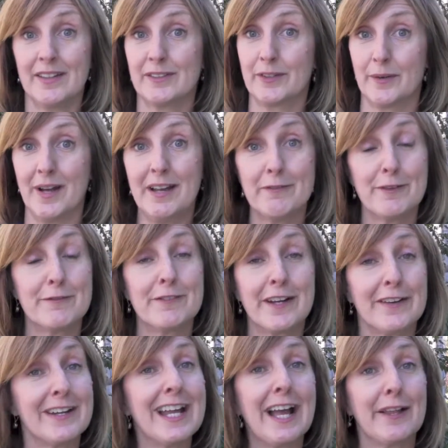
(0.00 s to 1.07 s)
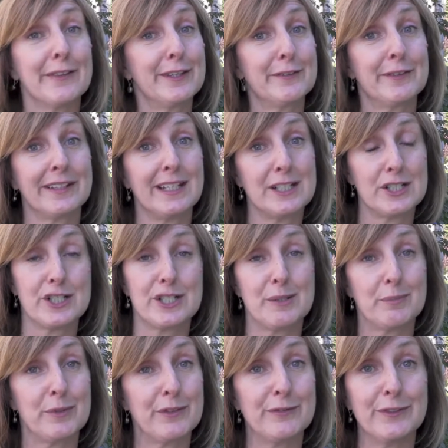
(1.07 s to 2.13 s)
So I have a very healthy
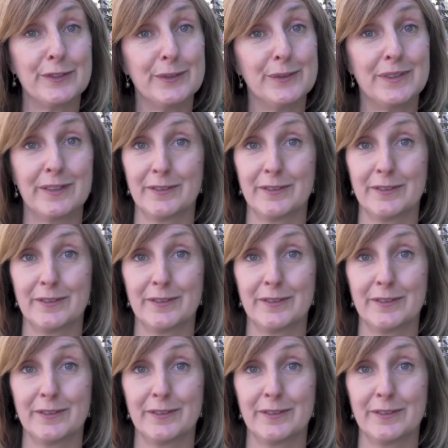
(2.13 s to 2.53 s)
relationship with food.